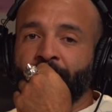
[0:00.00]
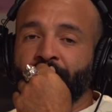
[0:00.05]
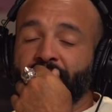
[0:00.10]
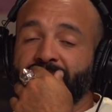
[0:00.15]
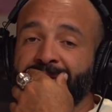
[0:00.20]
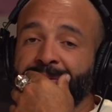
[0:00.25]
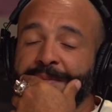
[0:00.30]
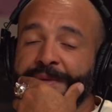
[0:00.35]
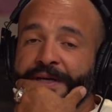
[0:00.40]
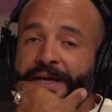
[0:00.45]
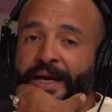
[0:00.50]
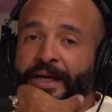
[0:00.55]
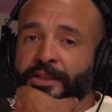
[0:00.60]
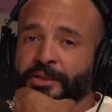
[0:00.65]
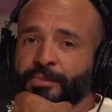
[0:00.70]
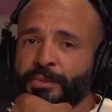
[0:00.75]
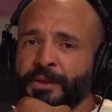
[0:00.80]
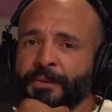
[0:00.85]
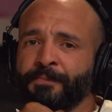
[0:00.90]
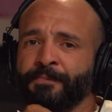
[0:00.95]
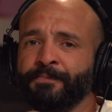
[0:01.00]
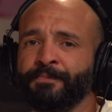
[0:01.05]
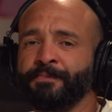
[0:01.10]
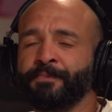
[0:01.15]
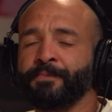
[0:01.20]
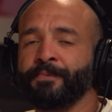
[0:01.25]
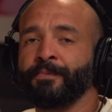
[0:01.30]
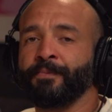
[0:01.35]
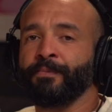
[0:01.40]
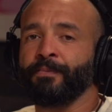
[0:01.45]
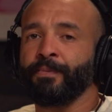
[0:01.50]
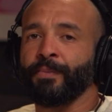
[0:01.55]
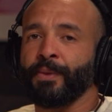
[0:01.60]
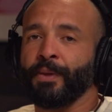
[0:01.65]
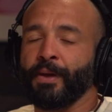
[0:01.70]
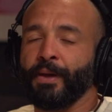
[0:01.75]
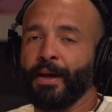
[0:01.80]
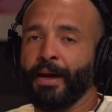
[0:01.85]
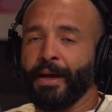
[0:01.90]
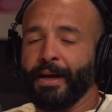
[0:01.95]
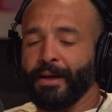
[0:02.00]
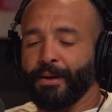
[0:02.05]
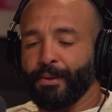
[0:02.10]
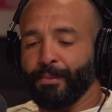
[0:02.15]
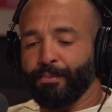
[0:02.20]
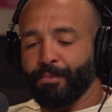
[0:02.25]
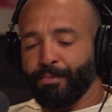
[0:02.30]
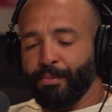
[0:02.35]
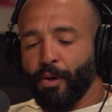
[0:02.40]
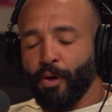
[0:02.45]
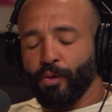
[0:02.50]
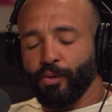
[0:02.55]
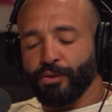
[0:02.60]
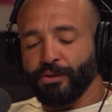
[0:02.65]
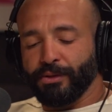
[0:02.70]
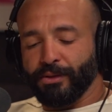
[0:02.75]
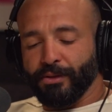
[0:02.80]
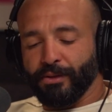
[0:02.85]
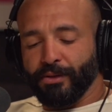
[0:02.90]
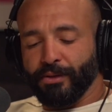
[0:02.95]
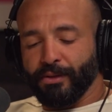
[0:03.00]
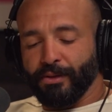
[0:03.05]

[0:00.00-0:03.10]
Somebody asked me, I had a post